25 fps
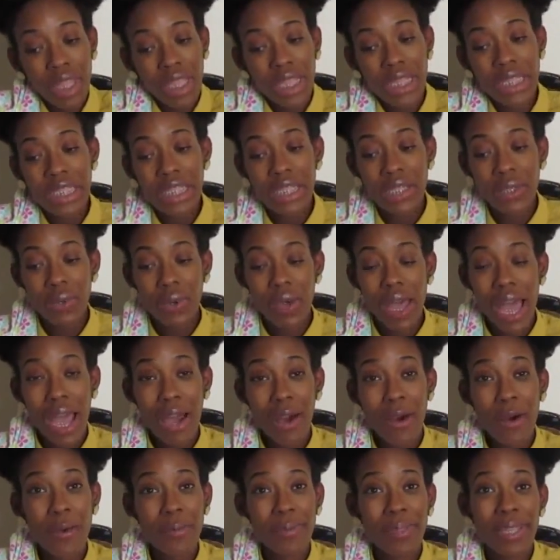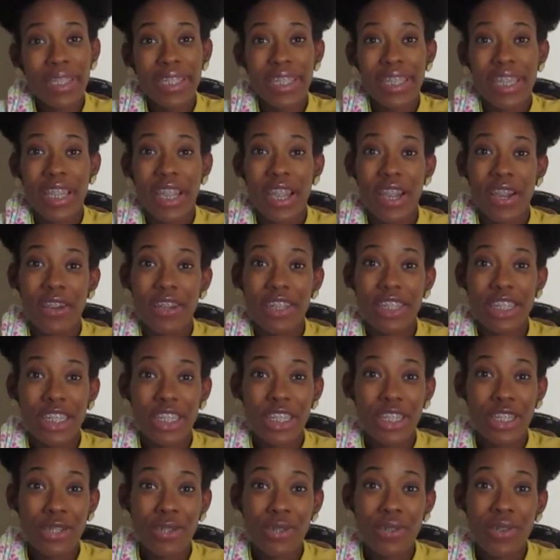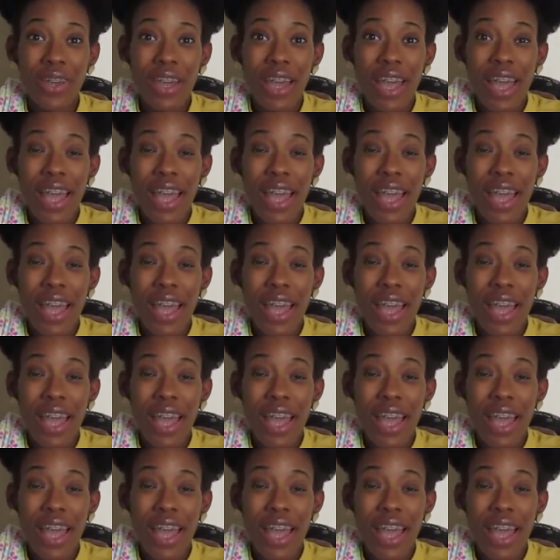So I hope this encourages you